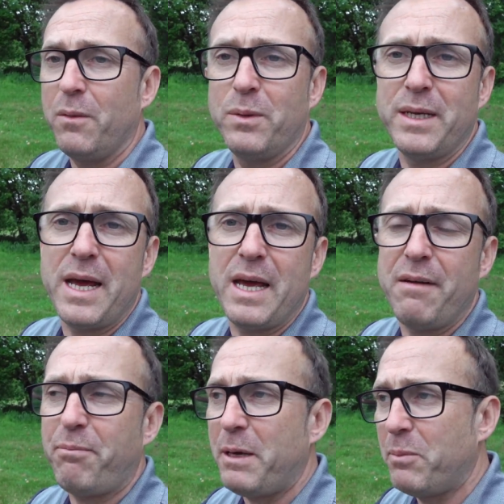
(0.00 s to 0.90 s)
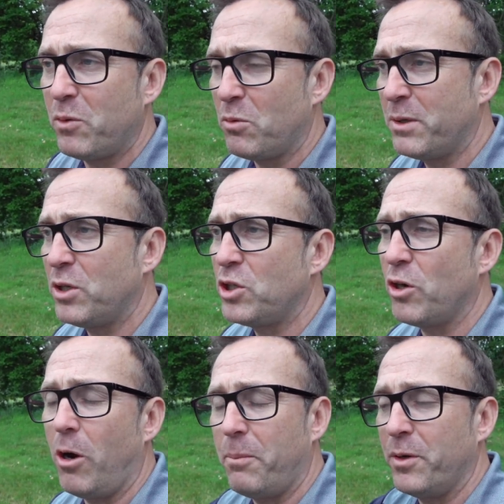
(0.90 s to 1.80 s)
With Dave, people coming in the
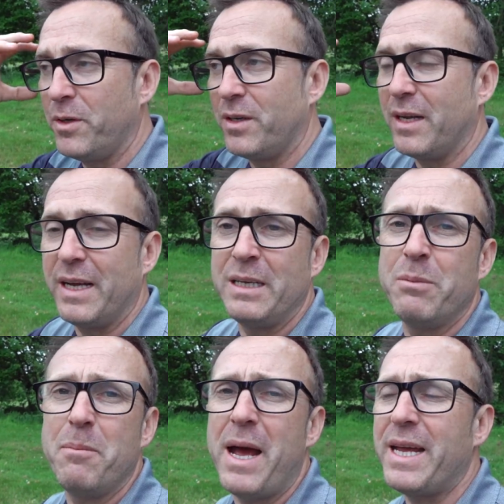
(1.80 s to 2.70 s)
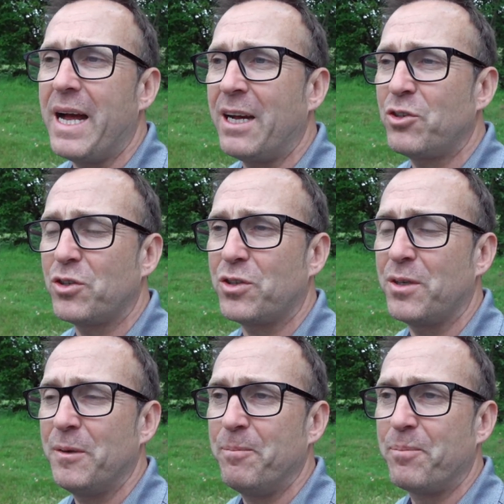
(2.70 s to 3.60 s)
shop and he's my mate. I just,
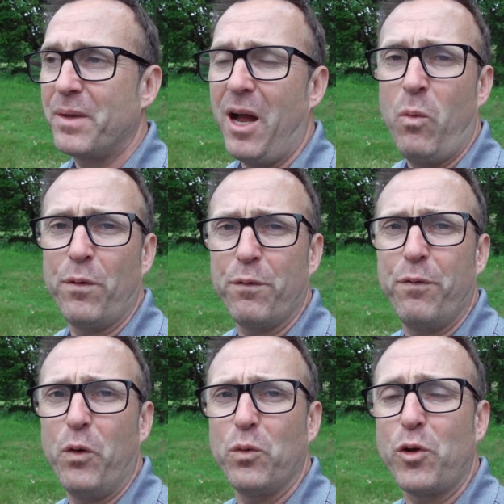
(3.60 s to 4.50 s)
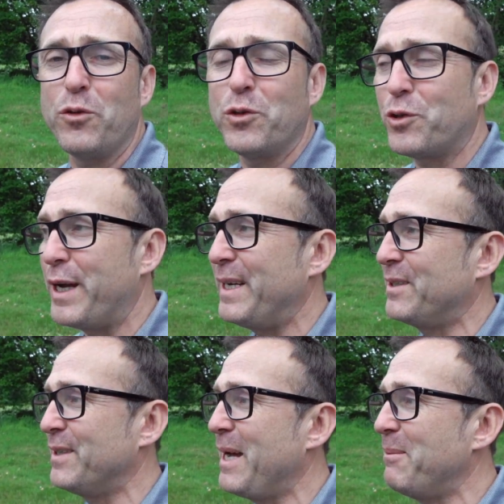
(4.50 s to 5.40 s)
I want full
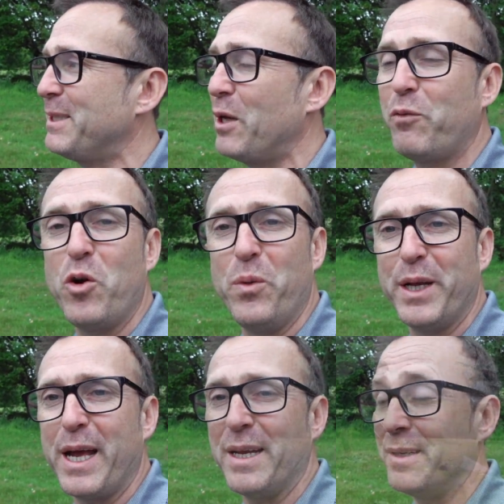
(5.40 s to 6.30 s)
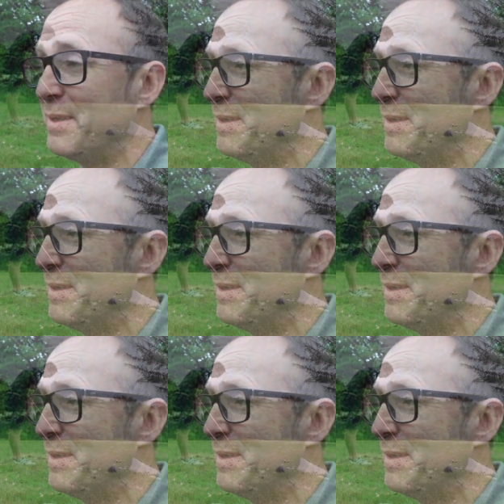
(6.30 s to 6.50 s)
concentration. Get myself going again.